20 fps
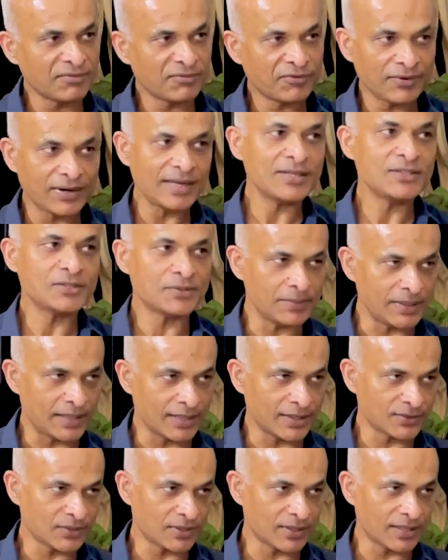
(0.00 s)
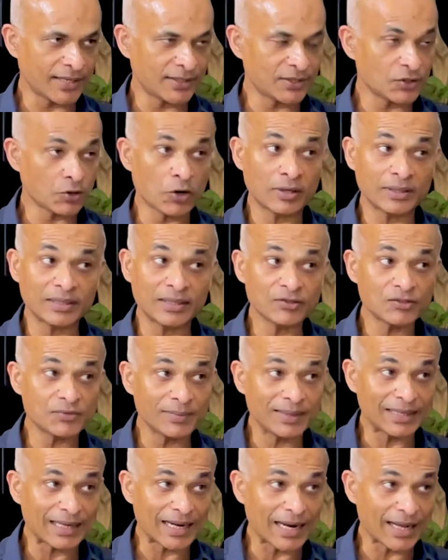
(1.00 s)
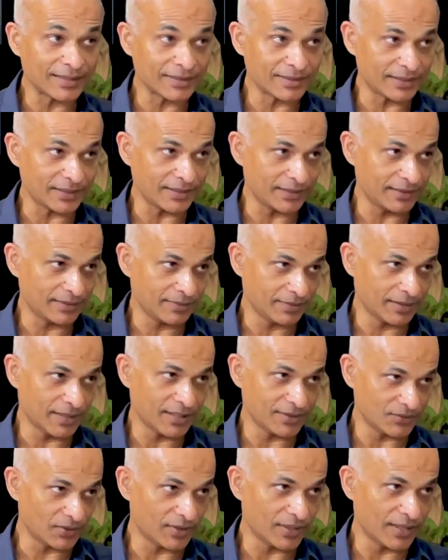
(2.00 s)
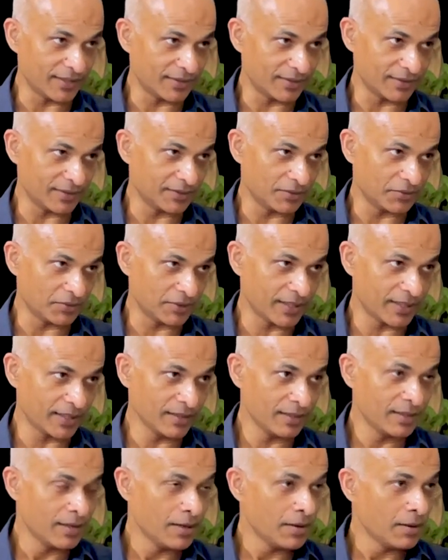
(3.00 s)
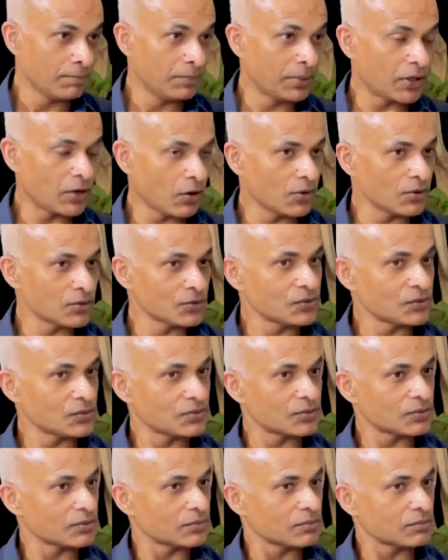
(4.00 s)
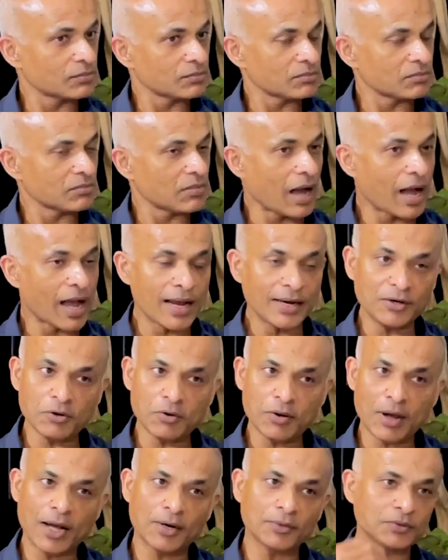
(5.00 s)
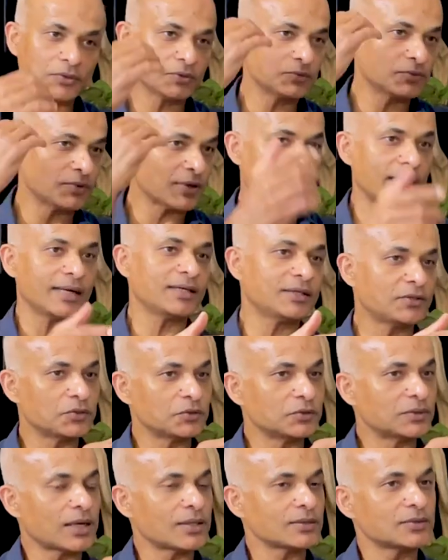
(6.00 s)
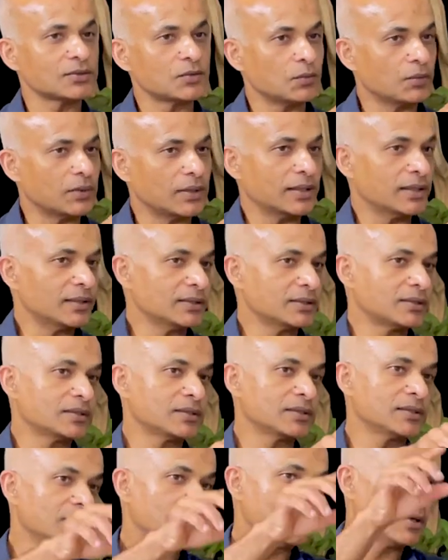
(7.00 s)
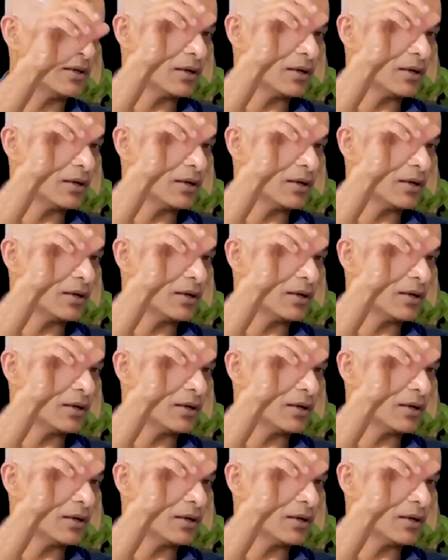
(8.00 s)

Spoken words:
it frees me as a writer, or it gives me clarity as a writer. Okay, because I know how to write 2,000 words